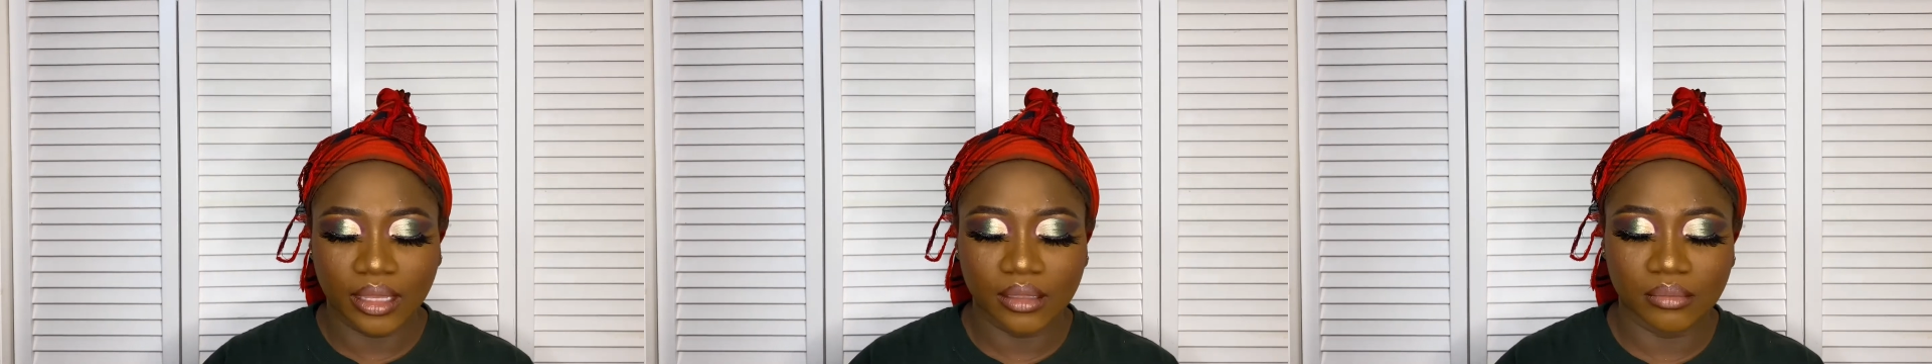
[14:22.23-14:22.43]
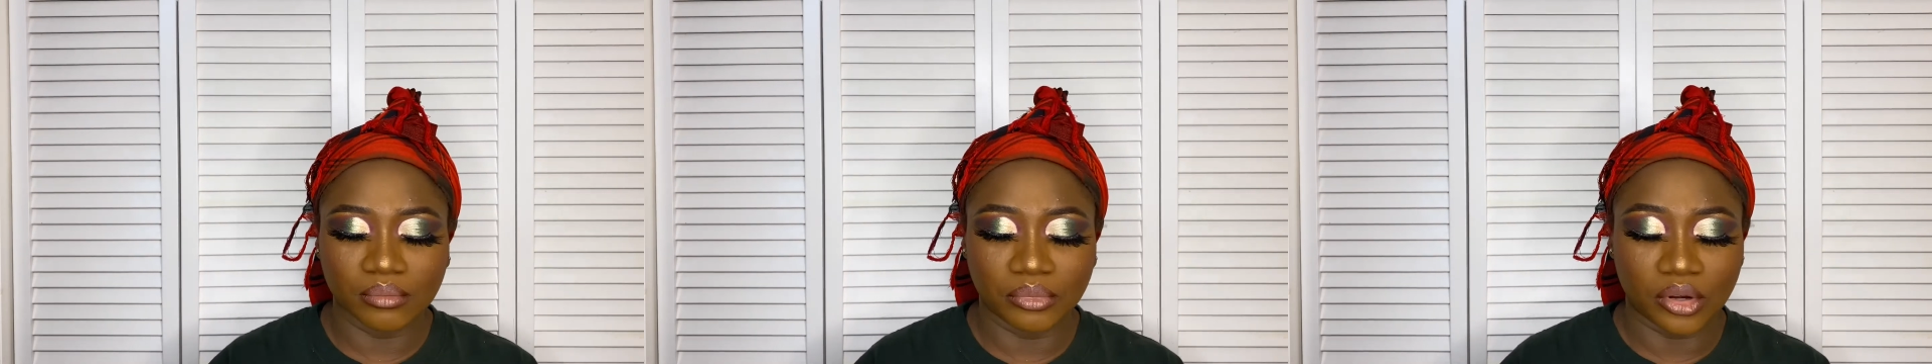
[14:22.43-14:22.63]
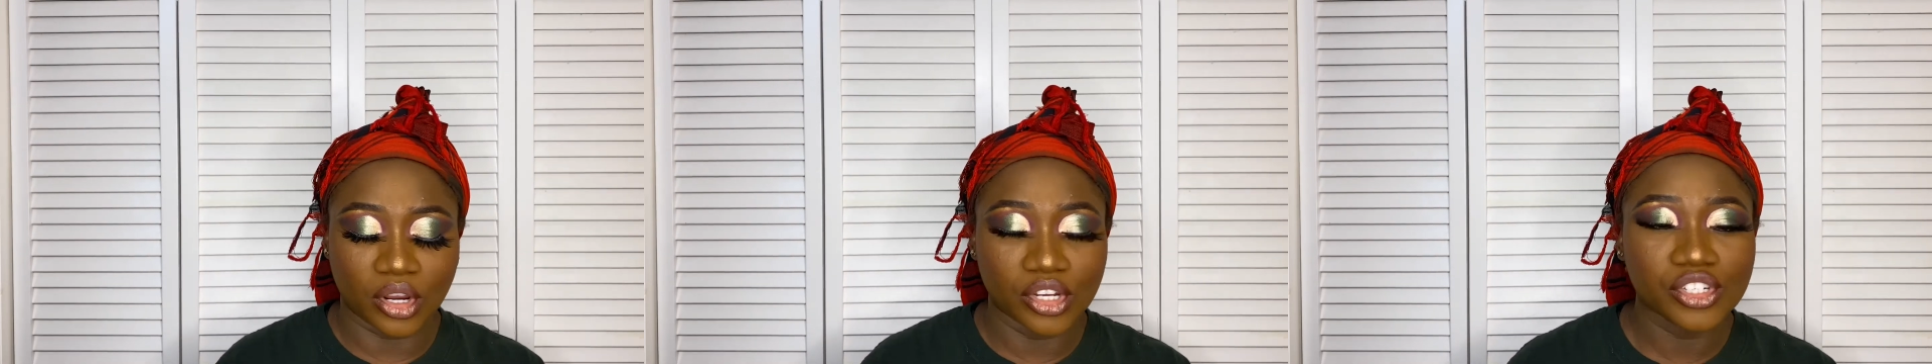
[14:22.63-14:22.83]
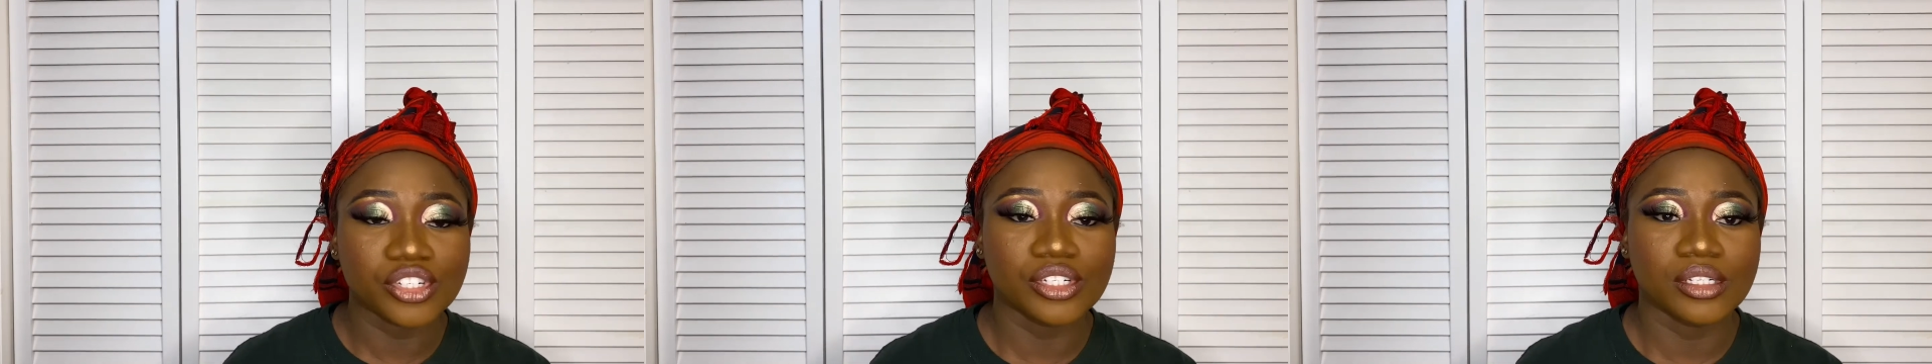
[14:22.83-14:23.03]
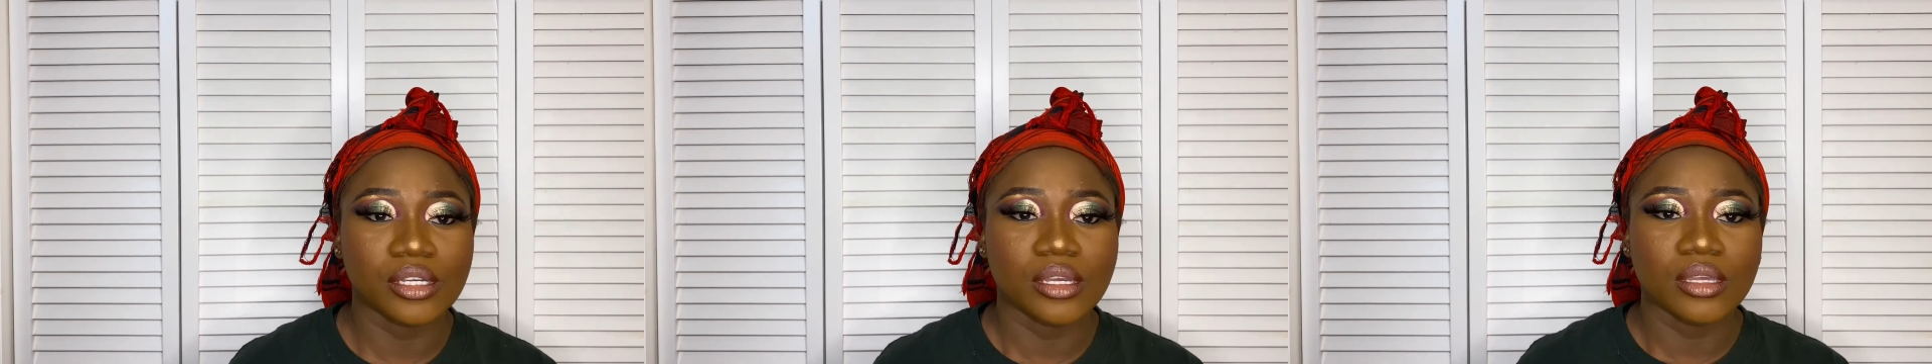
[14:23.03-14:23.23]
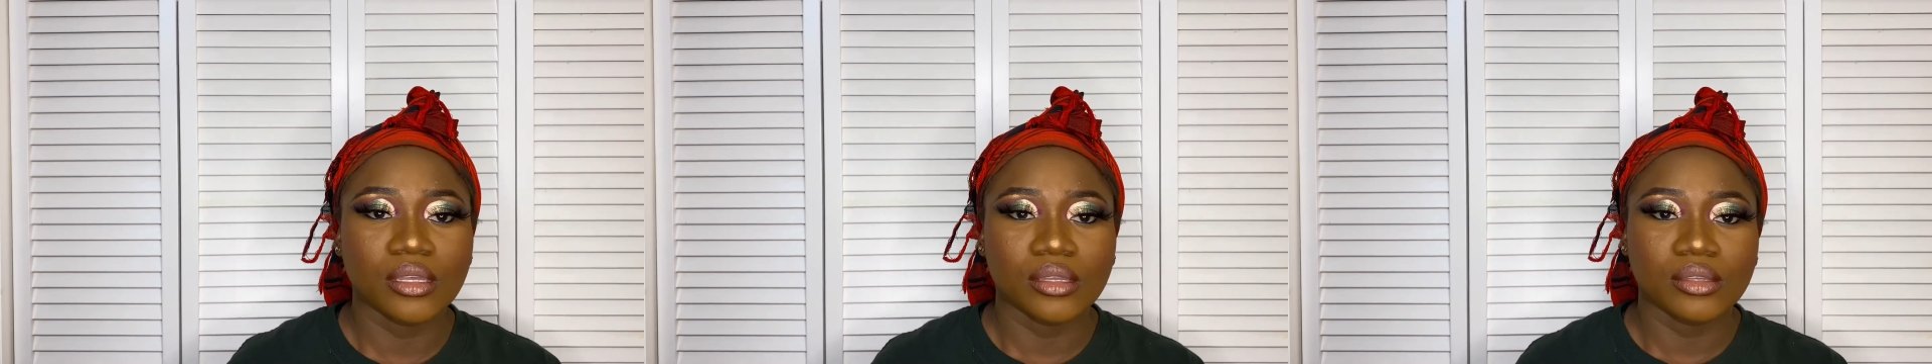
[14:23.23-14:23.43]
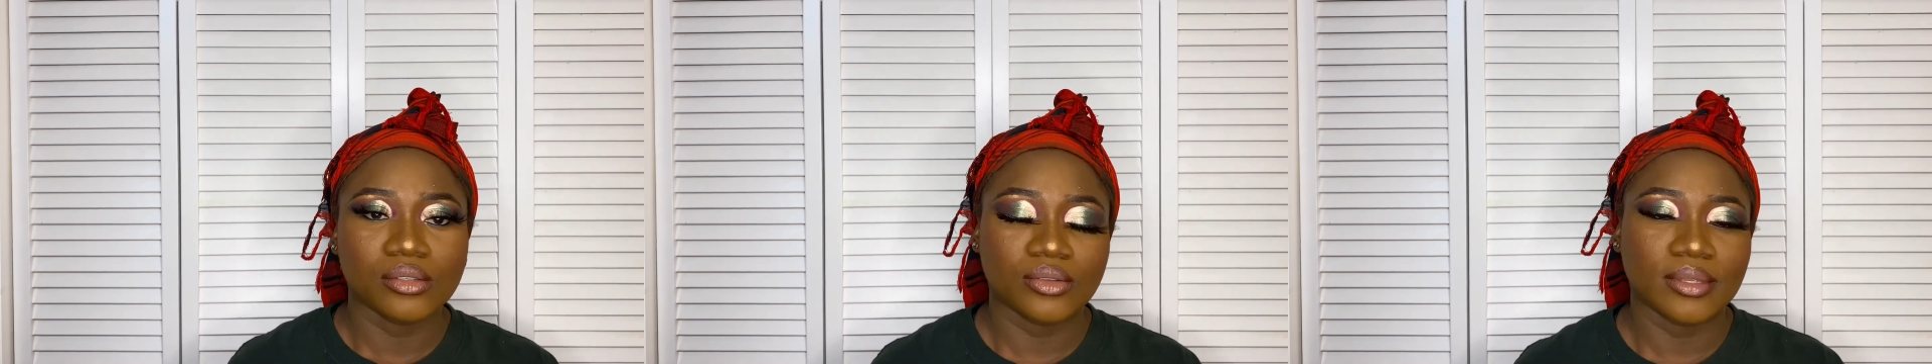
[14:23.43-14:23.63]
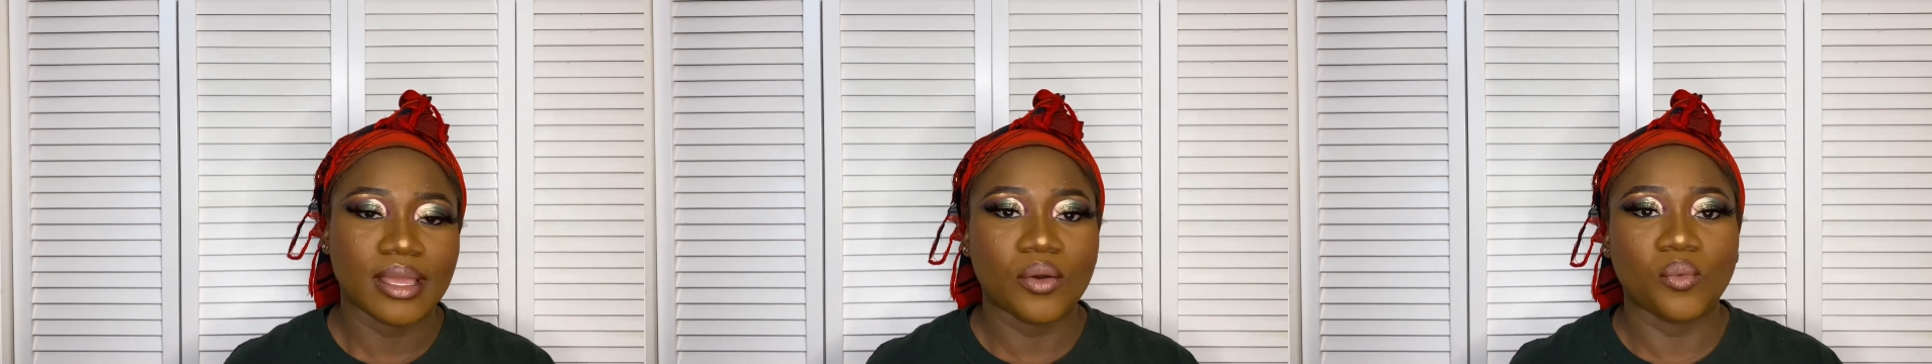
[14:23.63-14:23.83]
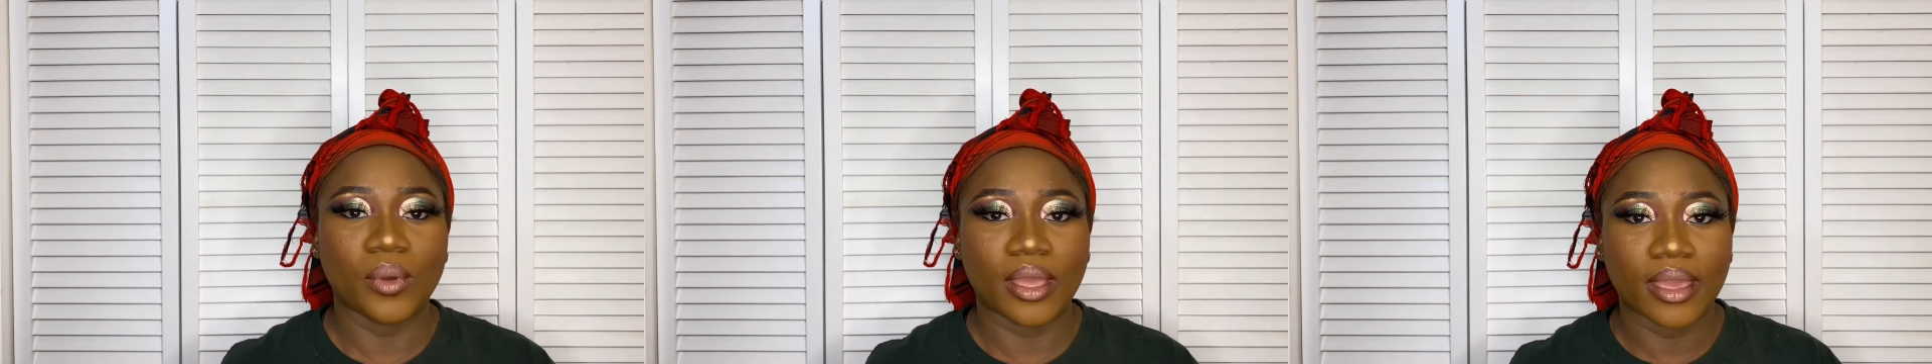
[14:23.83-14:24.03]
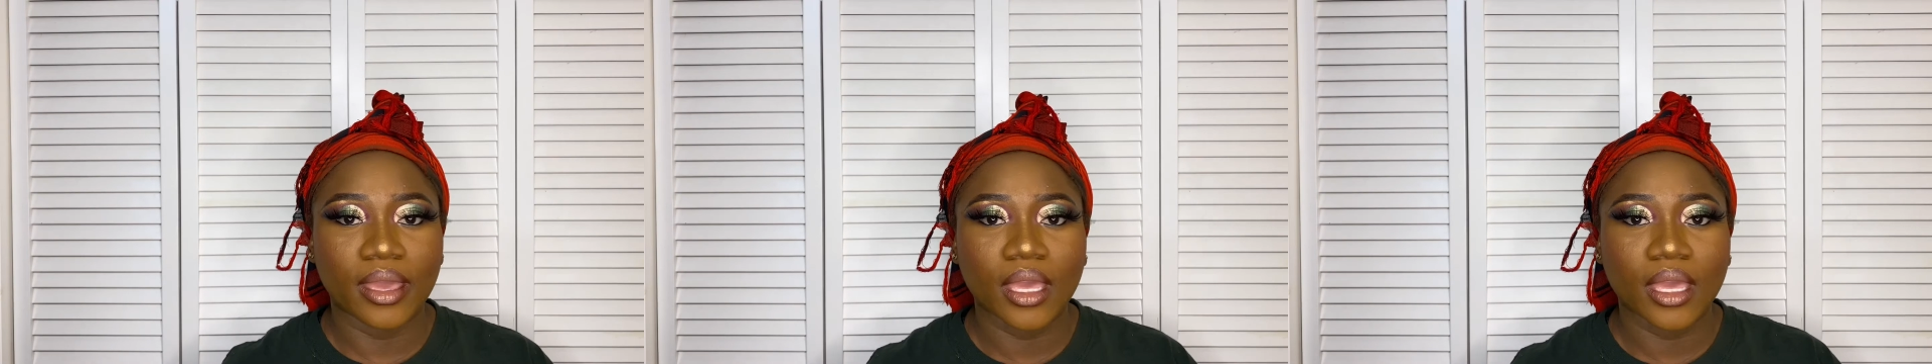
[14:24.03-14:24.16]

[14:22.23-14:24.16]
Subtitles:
brush, so that way